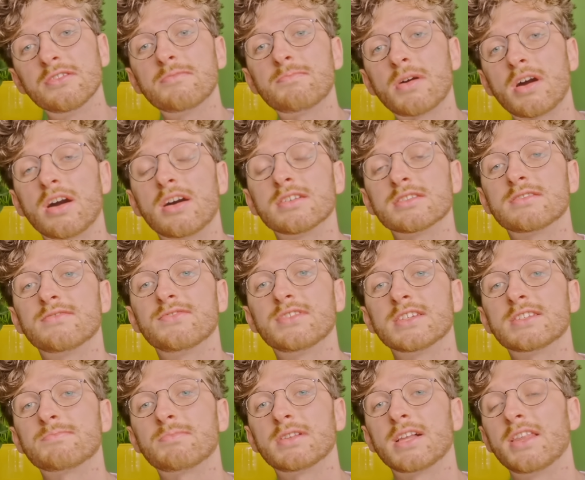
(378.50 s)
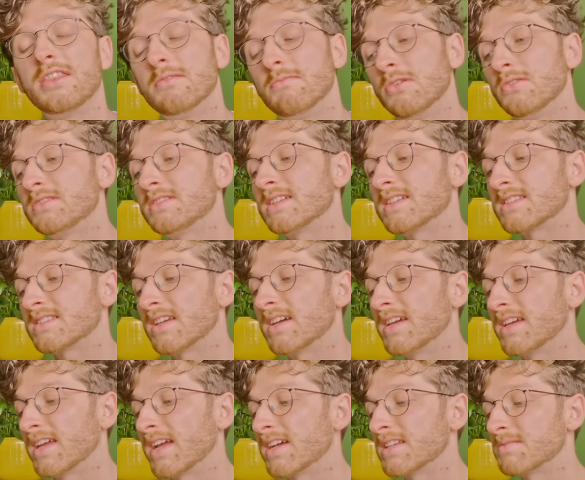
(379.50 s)
parts of this plan, the most
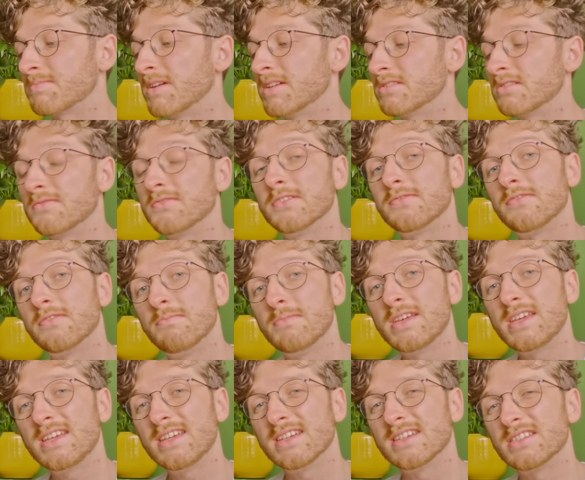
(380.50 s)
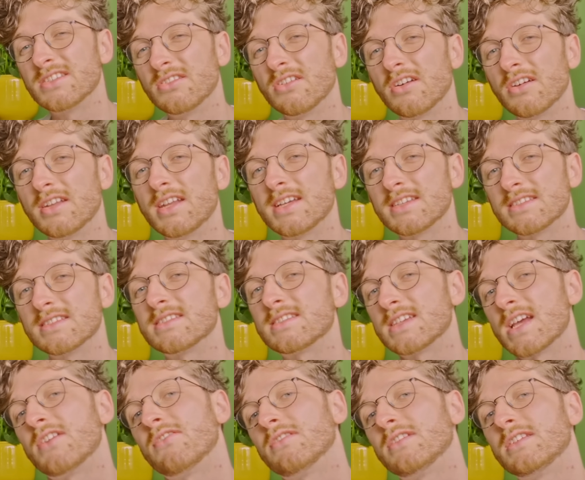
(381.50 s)
exciting aspect of it for me is not
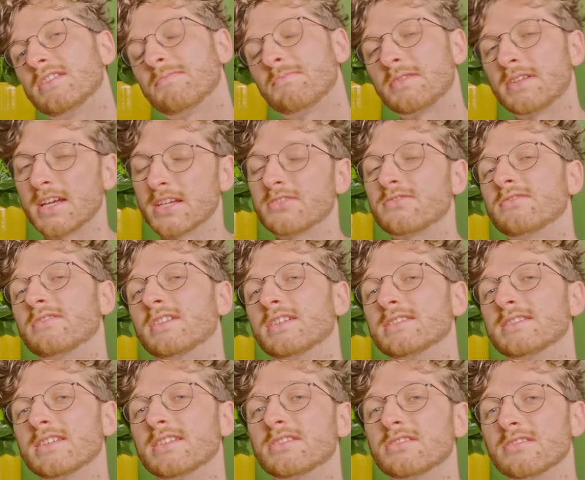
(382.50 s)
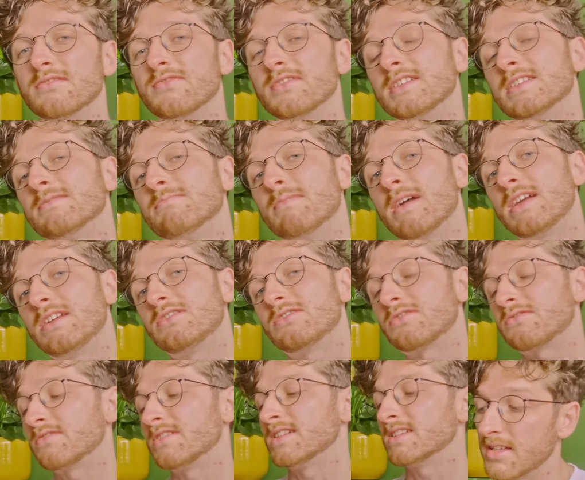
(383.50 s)
necessarily the pedestrianisation of these main
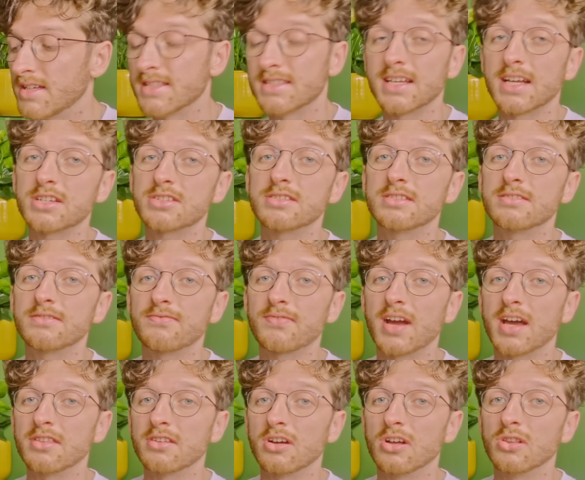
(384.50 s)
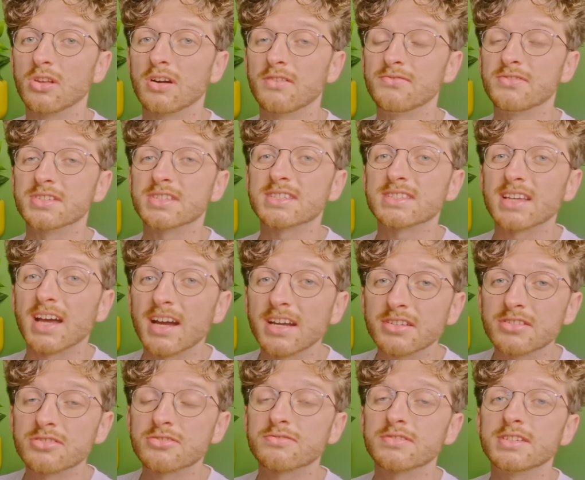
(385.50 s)
streets. It's actually the fact that a lot of the
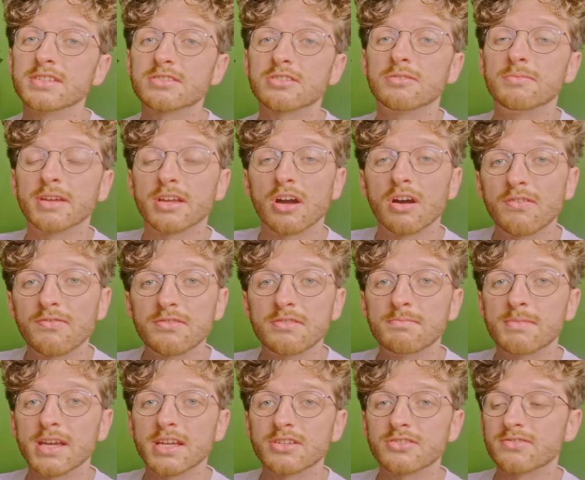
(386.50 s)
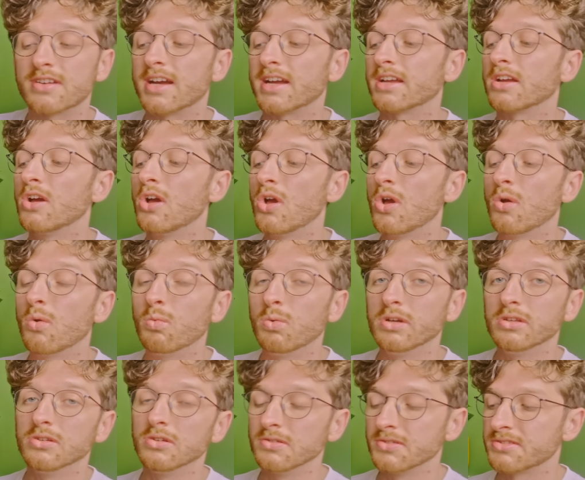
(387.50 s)
side streets coming off the main drag
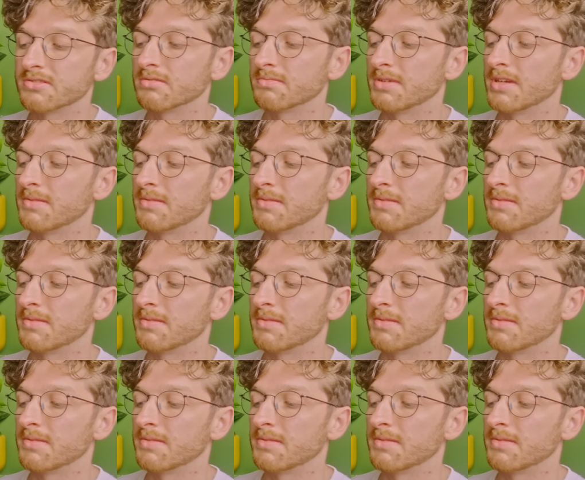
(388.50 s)
will also be